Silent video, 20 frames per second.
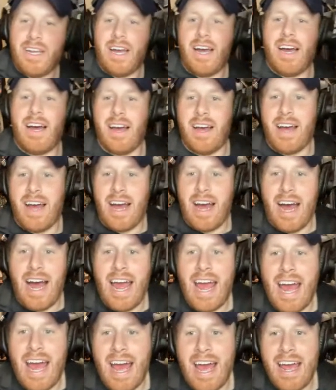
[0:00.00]
I
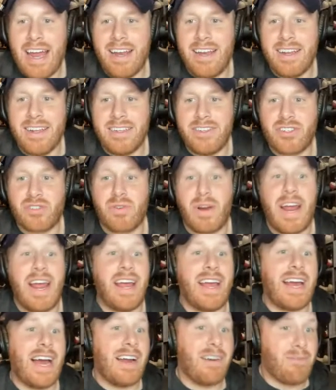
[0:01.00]
had Trey
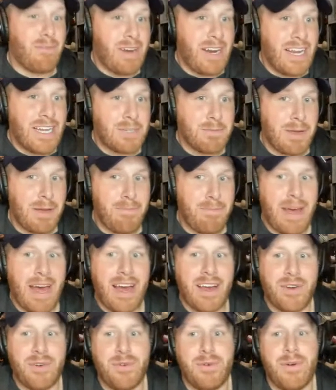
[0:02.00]
and Kyrie as my
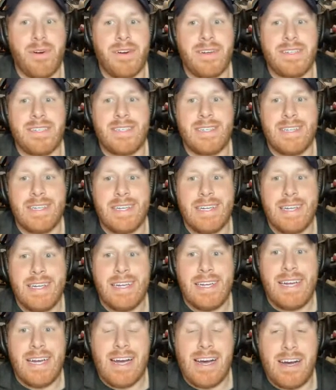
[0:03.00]
backcourt.
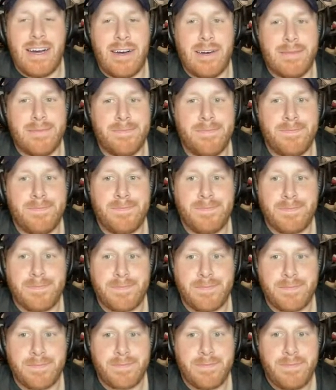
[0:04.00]

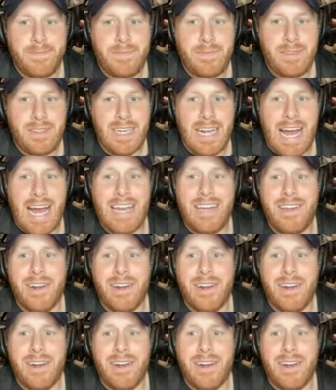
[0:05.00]
I